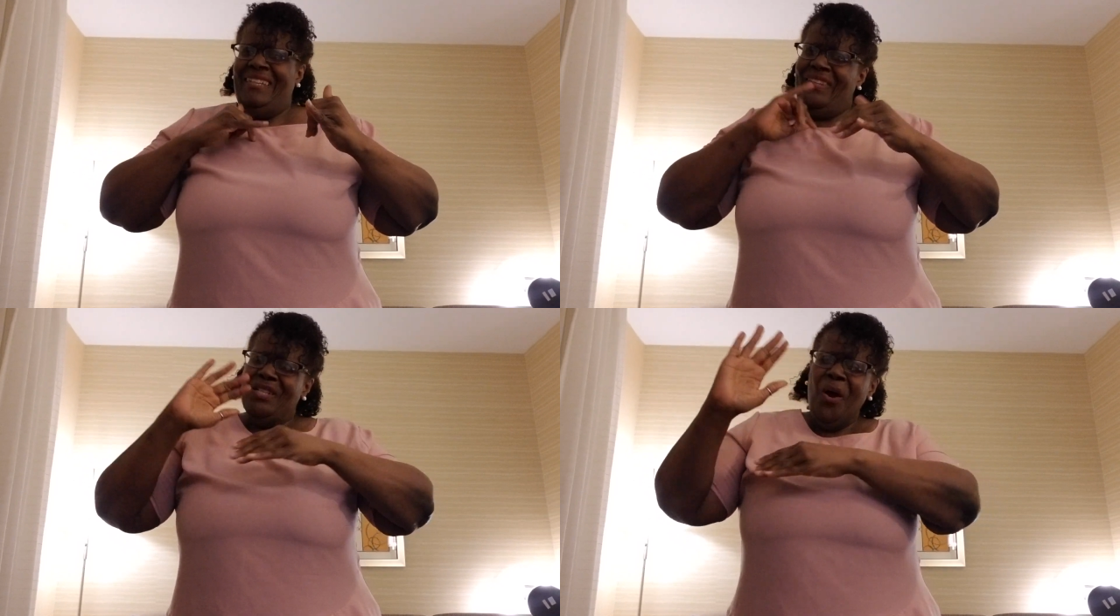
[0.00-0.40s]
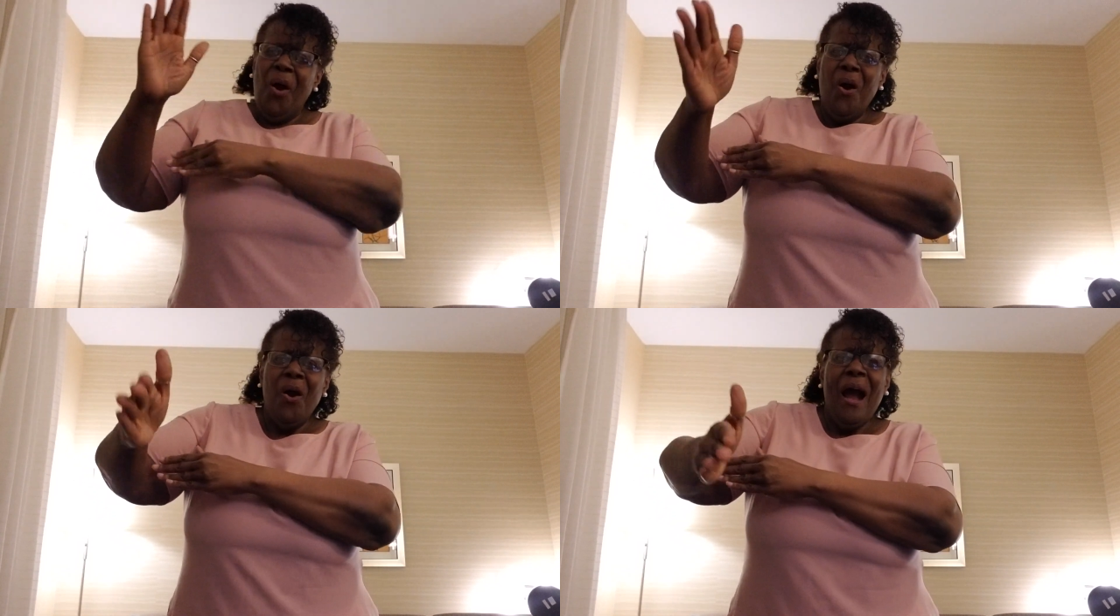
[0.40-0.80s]
Then
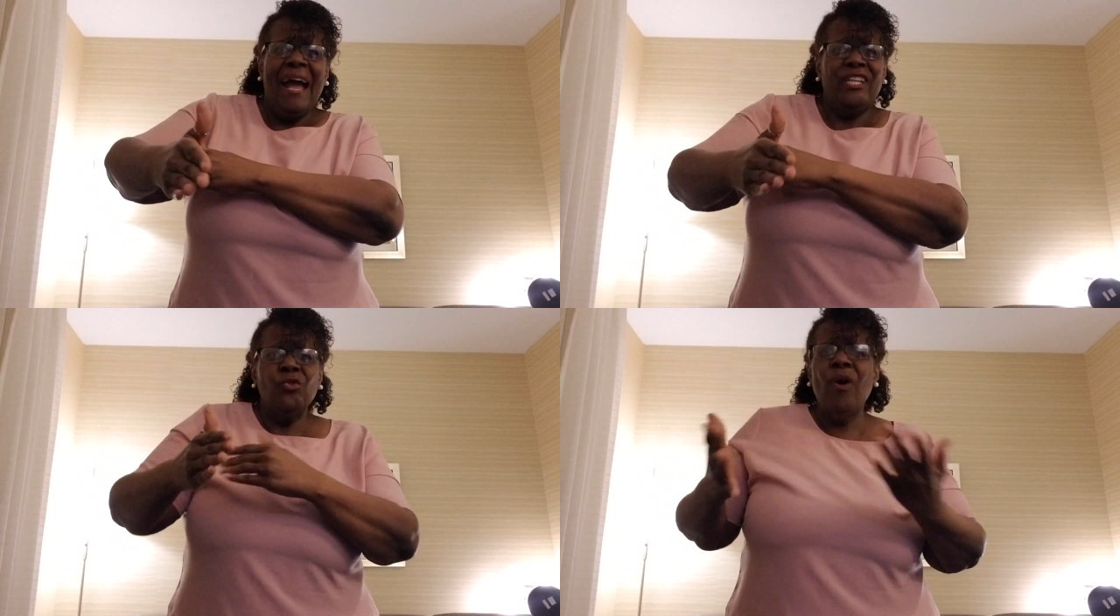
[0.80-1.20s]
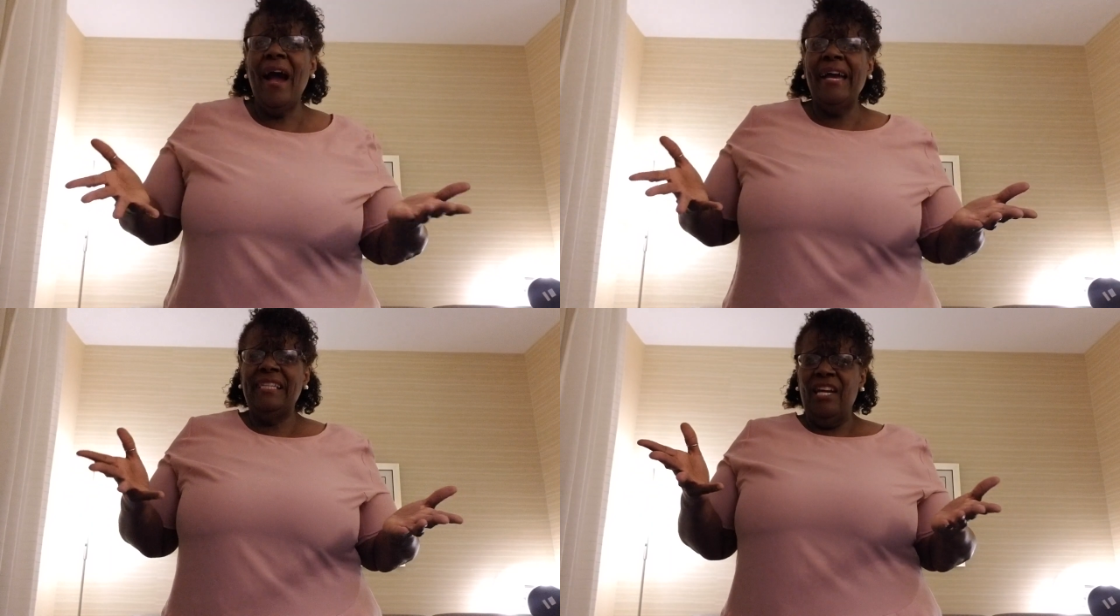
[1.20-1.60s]
I
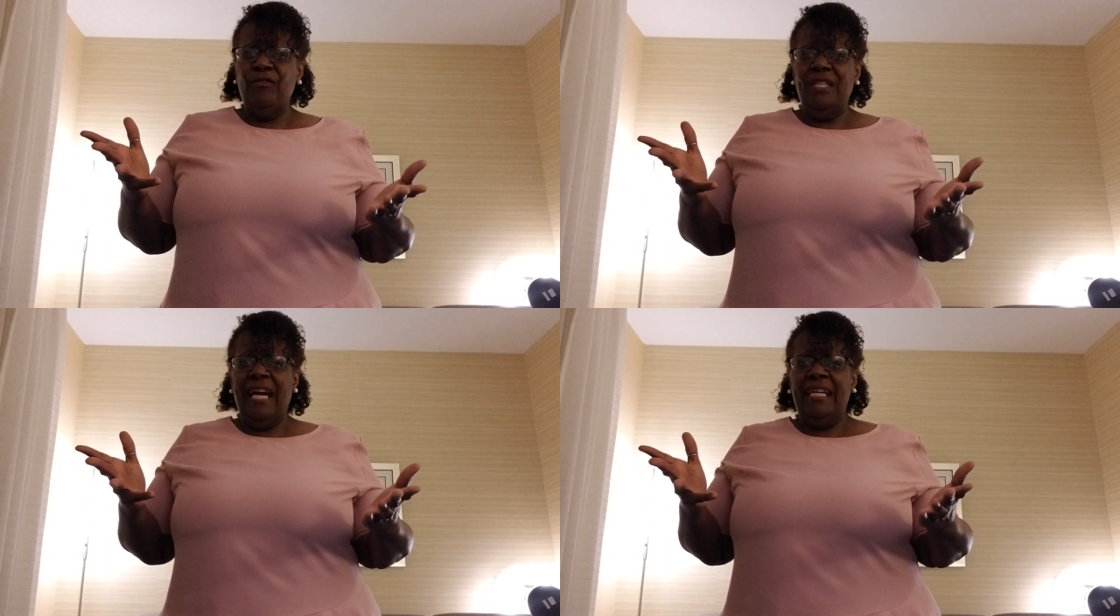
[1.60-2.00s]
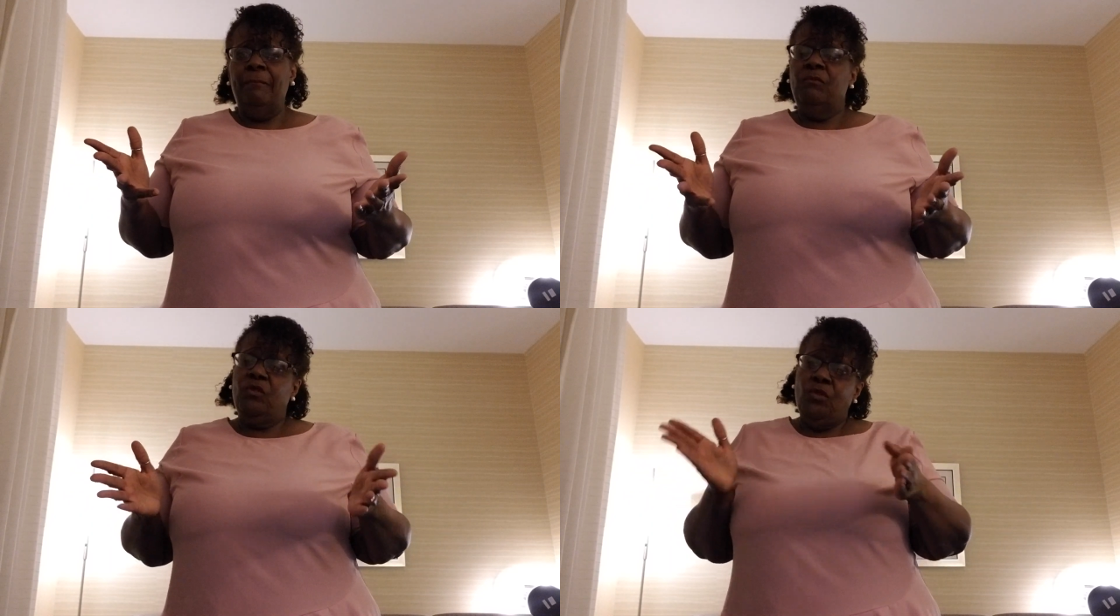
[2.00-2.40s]
cried every night.
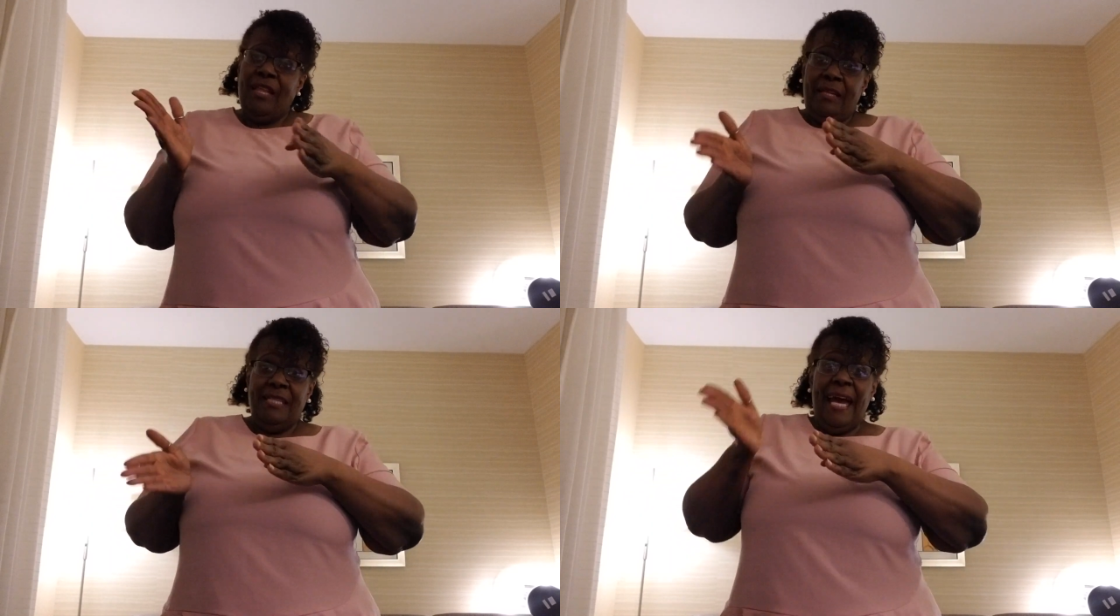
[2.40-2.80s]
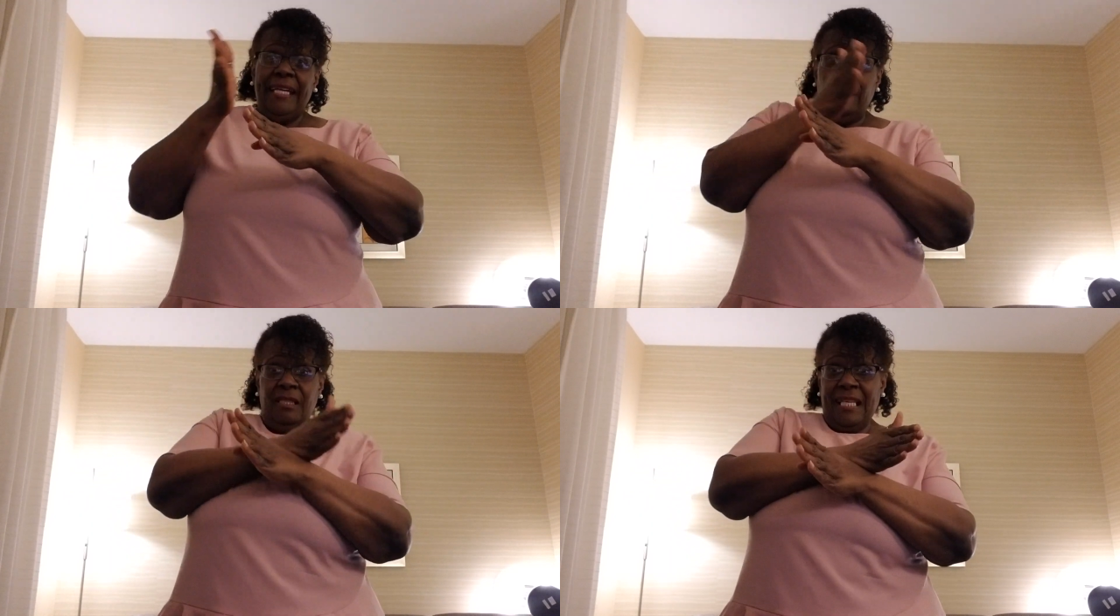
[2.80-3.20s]
So
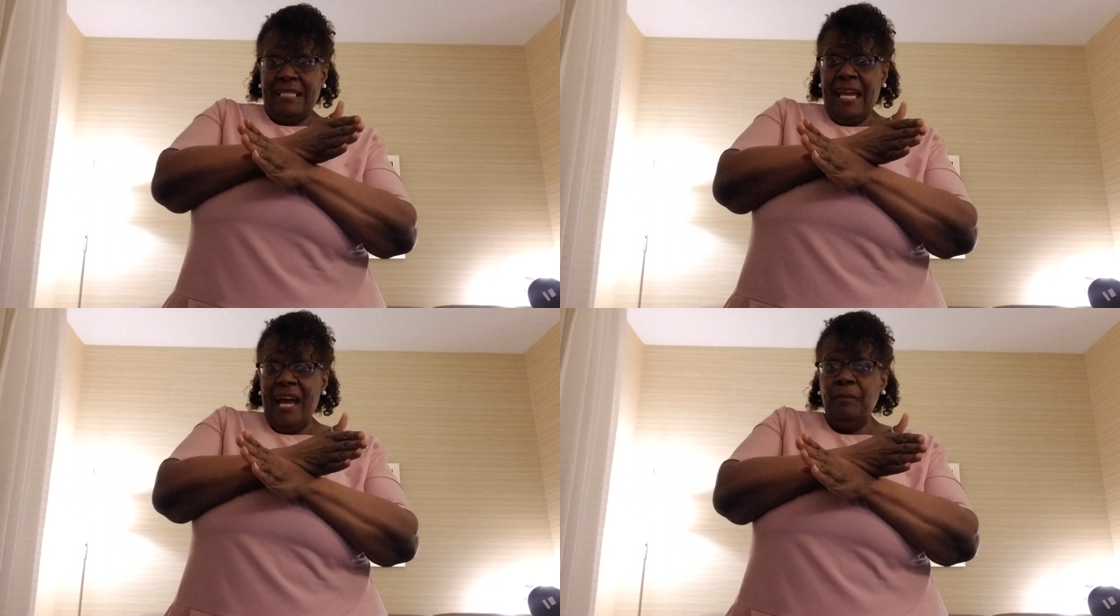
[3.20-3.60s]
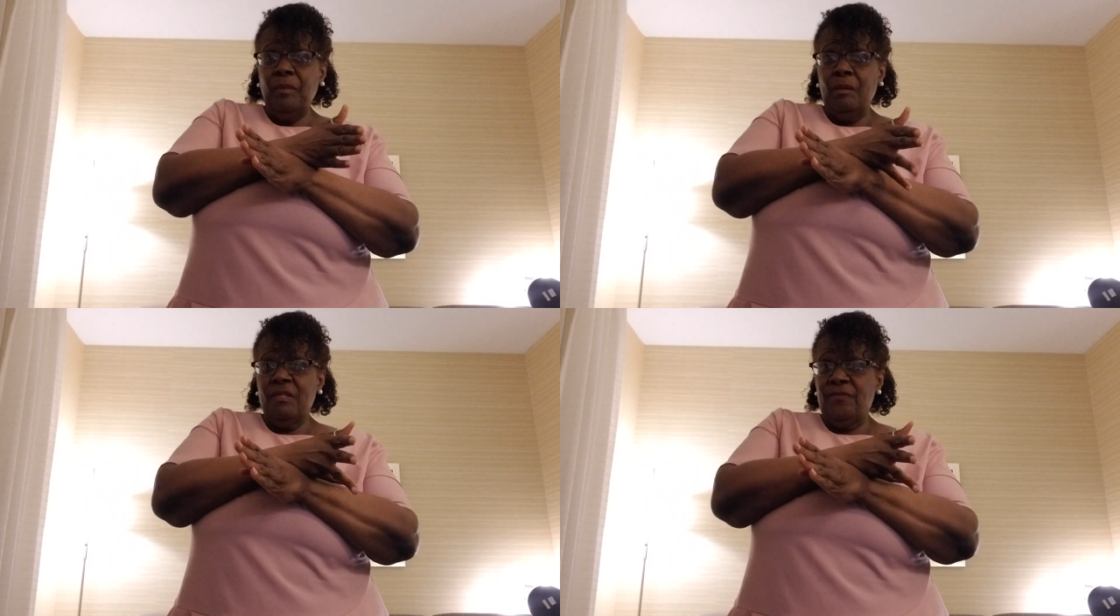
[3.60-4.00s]
that time
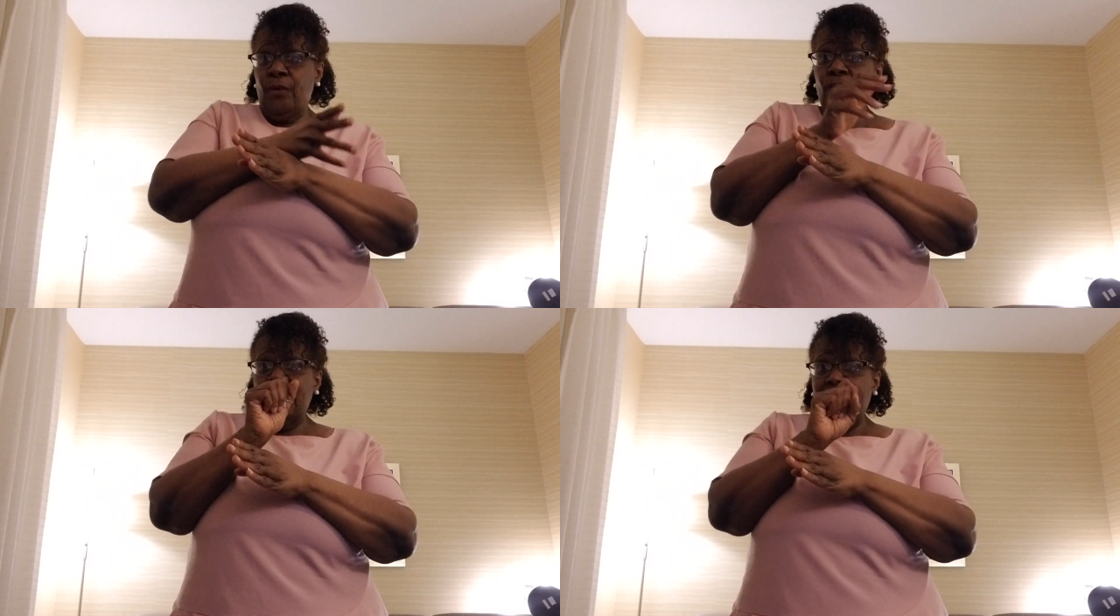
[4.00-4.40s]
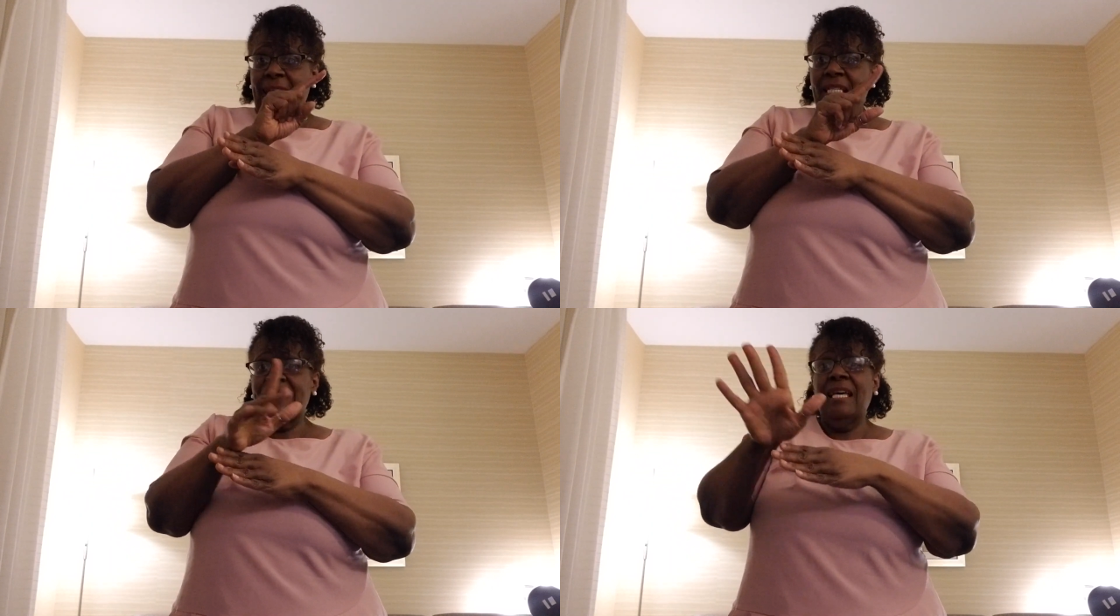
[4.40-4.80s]
comes first in
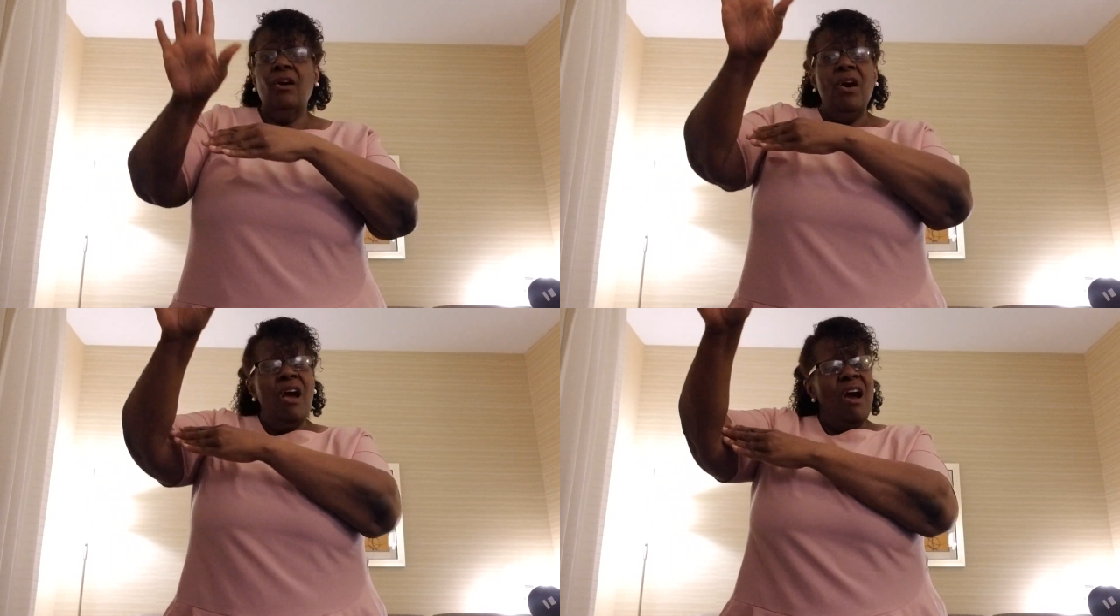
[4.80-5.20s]
ASL.